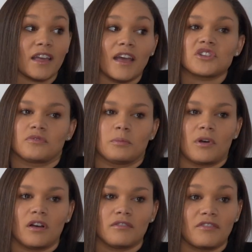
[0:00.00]
I can catch a
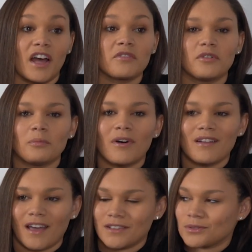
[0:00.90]
football. Flag football
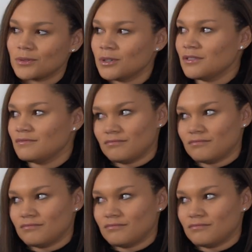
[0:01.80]
in high school.